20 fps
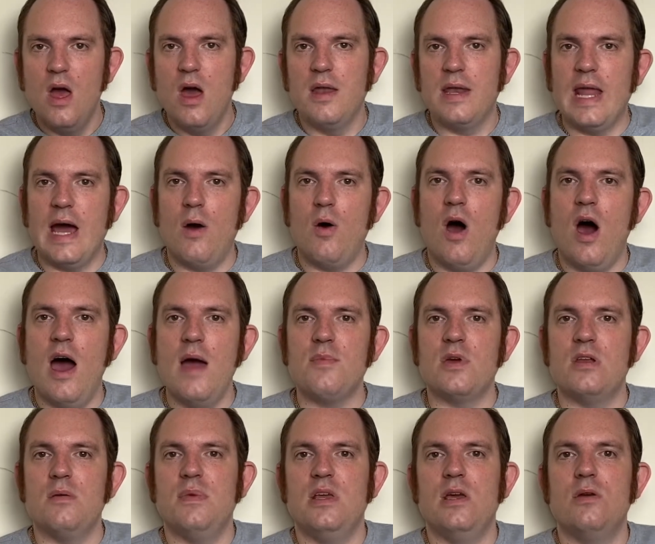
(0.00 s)
Now, I'm
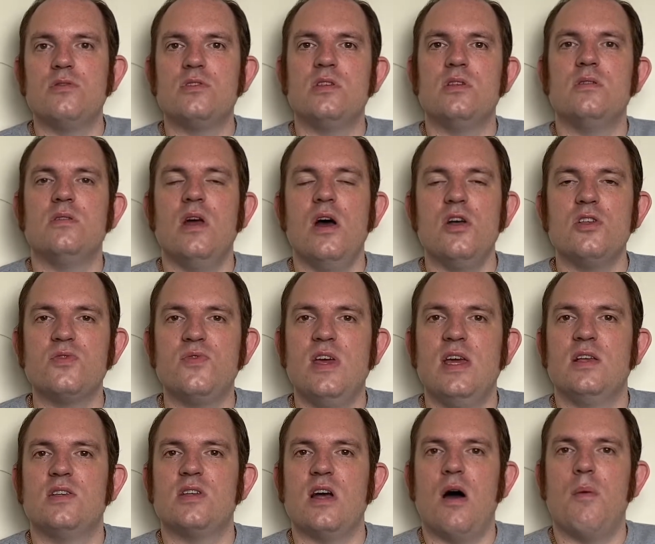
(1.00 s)
going to be using, as the
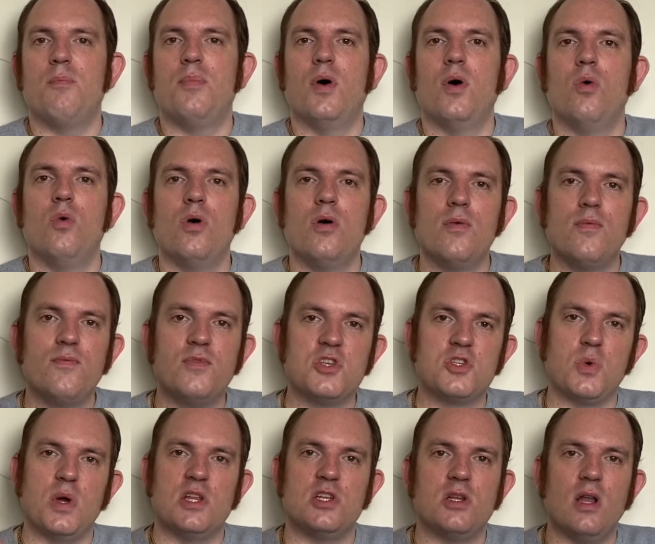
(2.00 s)
example, the
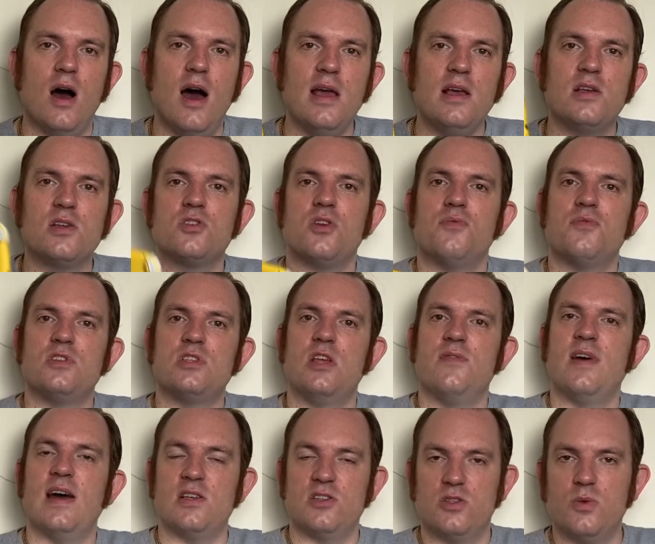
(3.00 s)
Switch Lite, because obviously
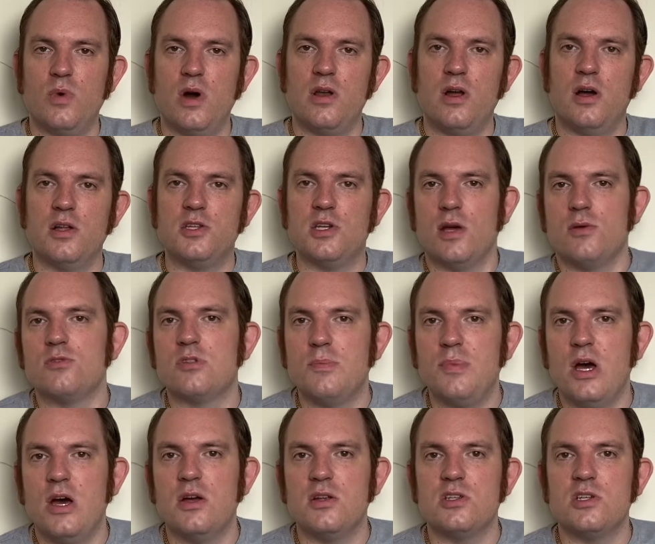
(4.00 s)
that's the one I chose to
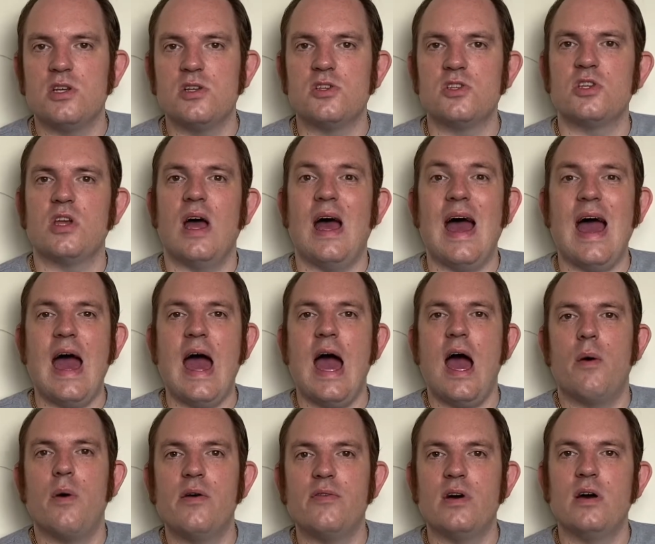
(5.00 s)
purchase.
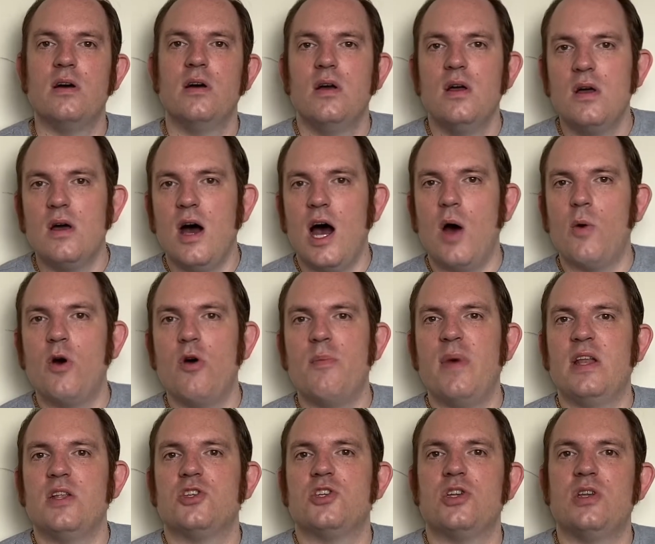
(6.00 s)
However, I will
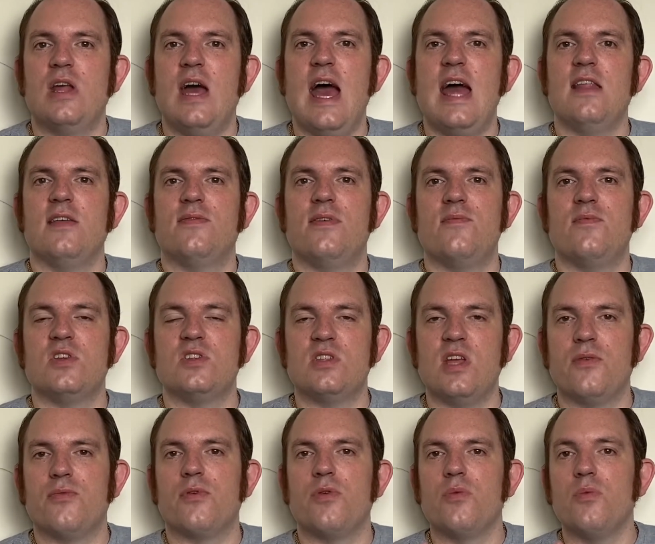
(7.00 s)
mention anything that's
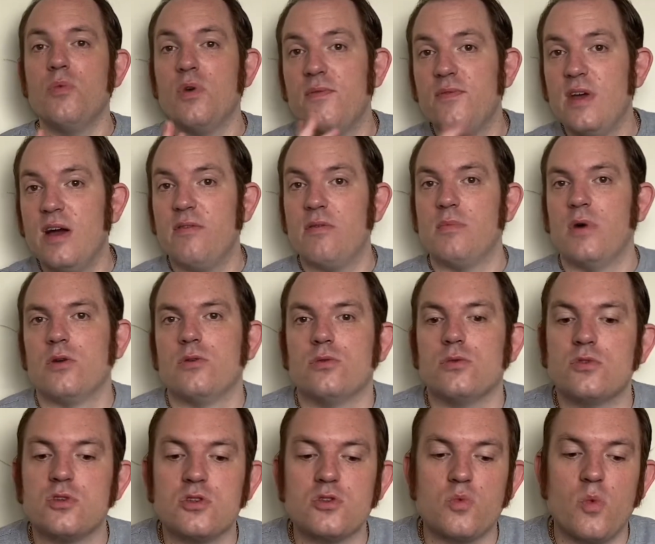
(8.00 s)
different with the other
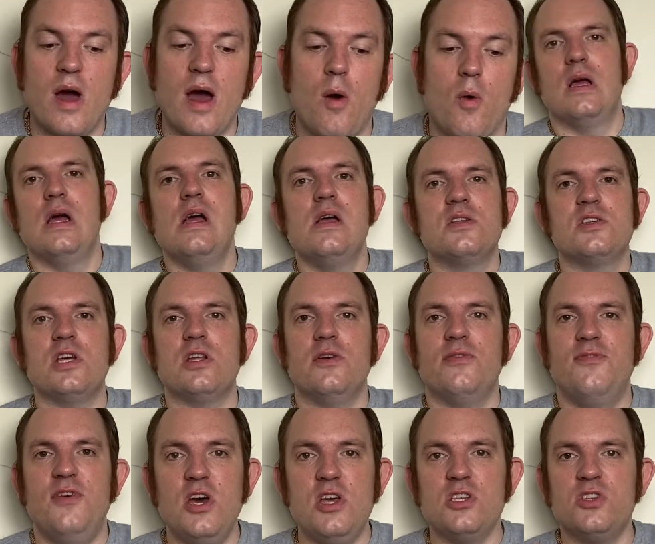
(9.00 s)
models as well. So the
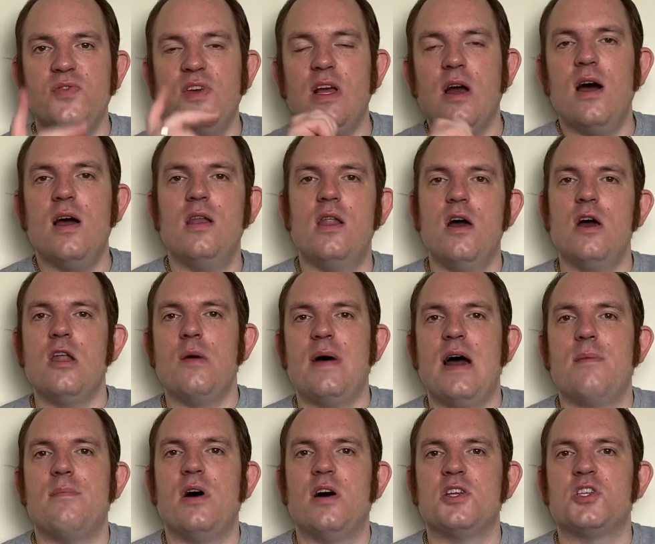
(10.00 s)
first thing I learnt
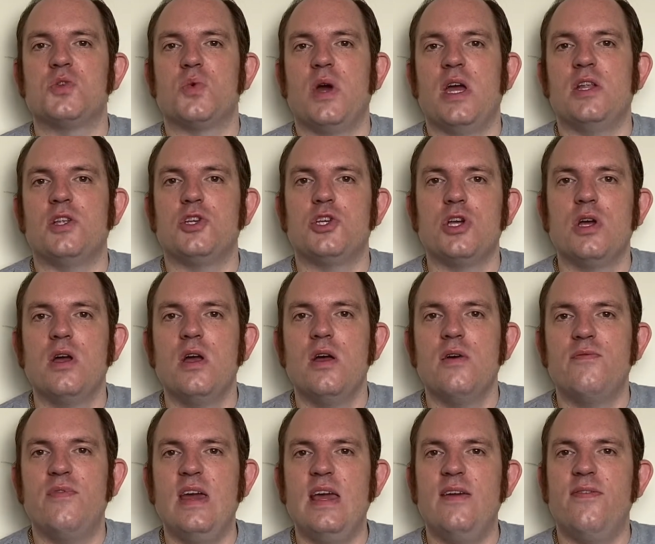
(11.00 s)
about my Switch,
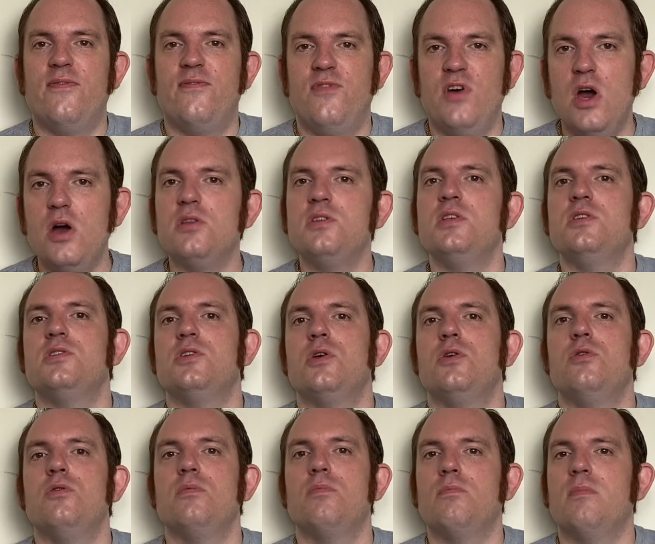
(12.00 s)
the
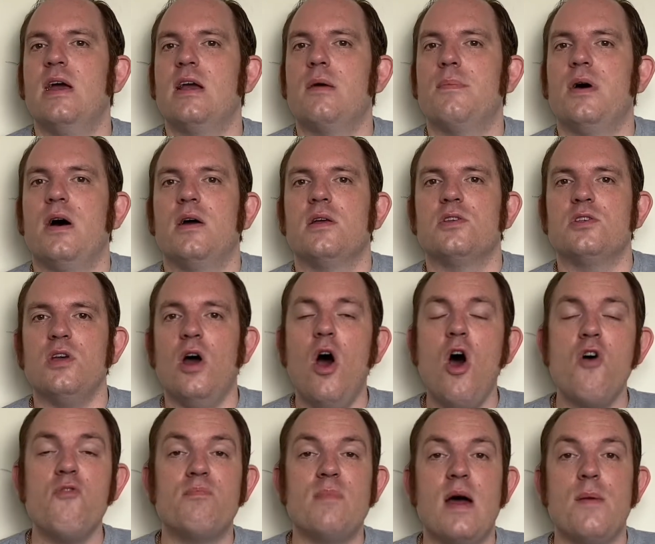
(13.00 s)
32 megabytes
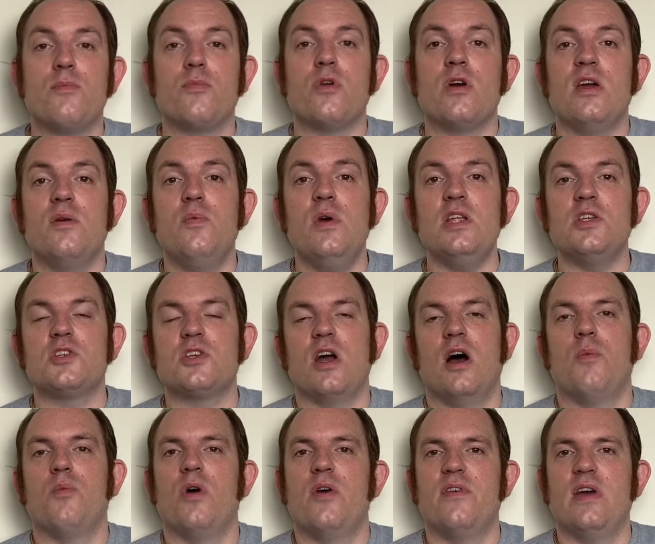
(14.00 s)
of memory which
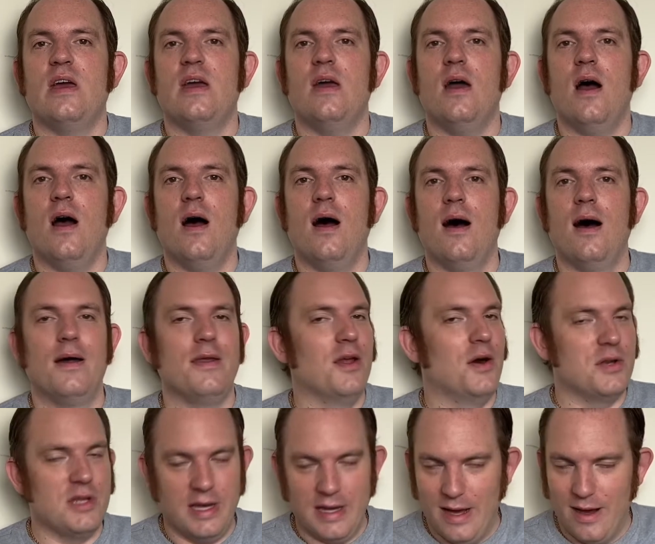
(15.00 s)
come with it are
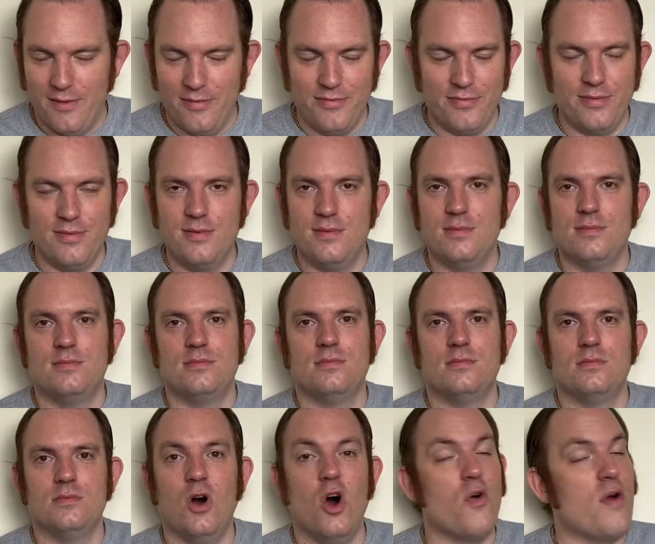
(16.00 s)
not enough,
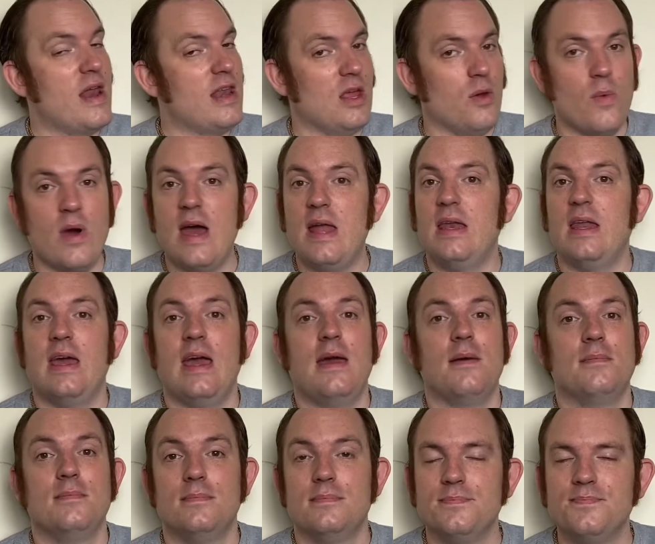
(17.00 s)
or anywhere near.
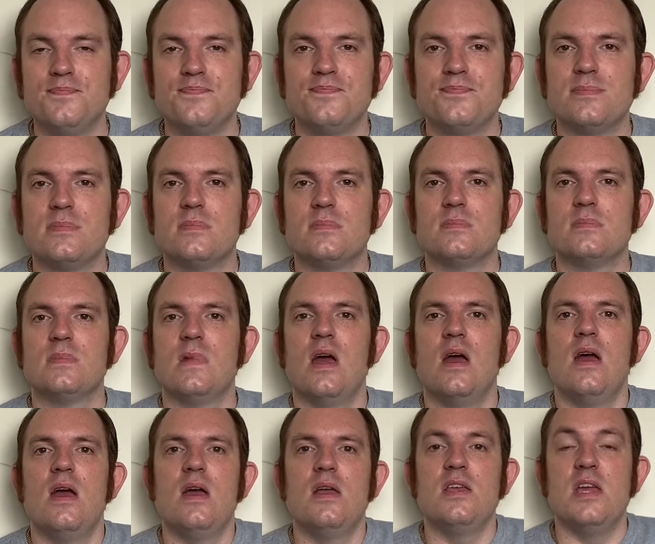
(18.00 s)

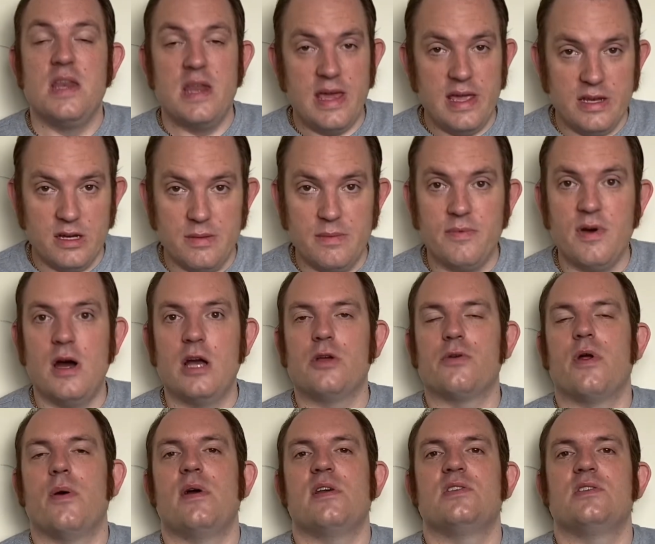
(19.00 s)
You need a
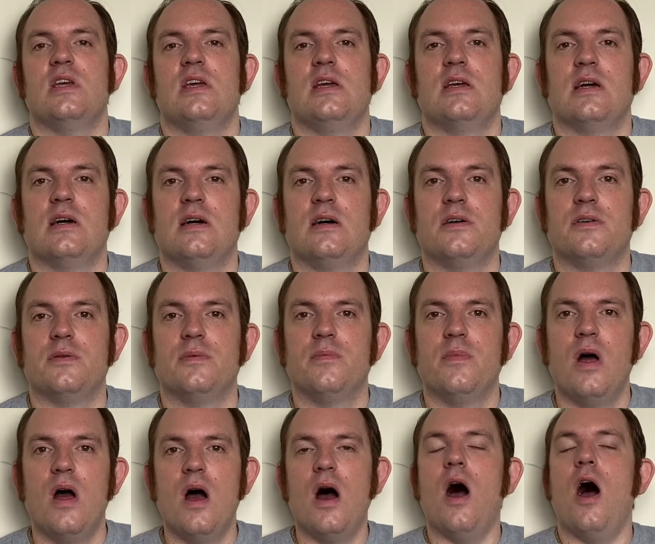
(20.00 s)
micro SD card.
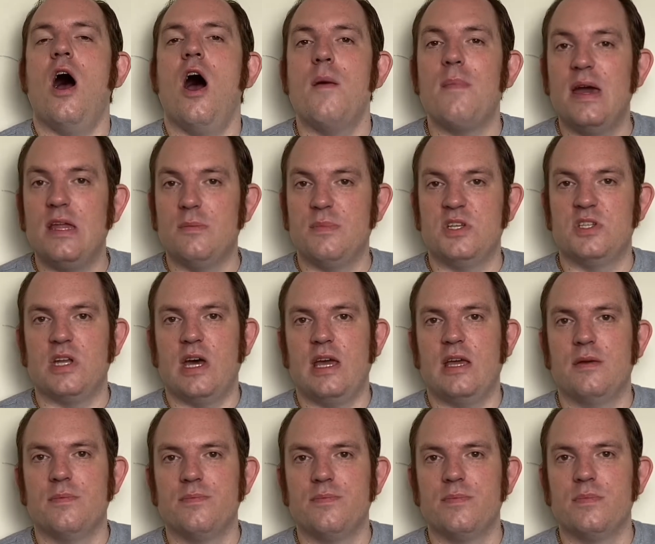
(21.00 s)
I made a
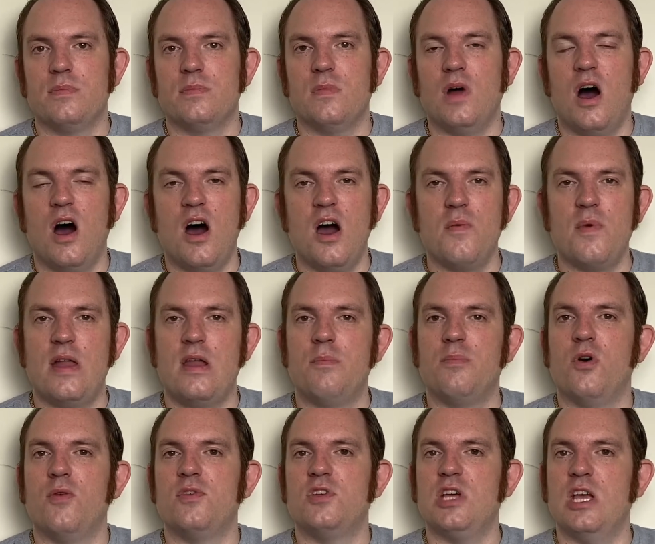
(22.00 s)
mistake. I went and
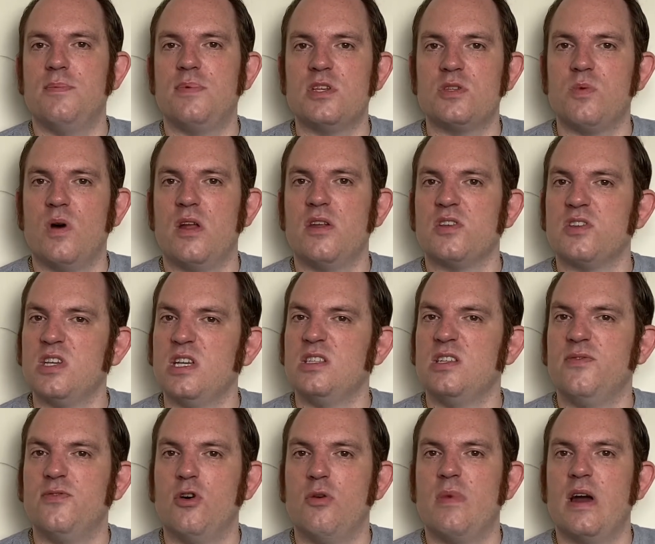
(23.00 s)
bought the cheapest one at
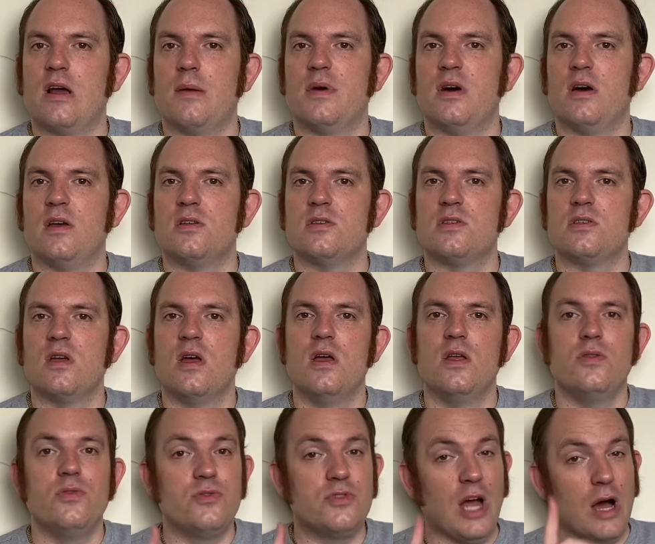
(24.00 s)
64 megabytes.
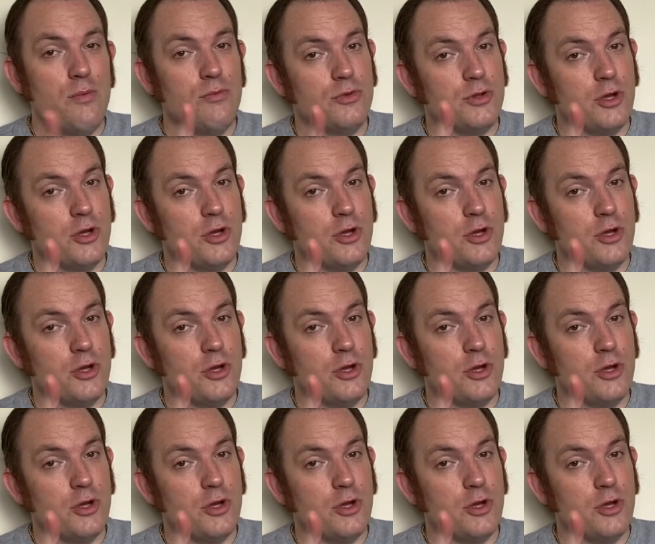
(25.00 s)
Don't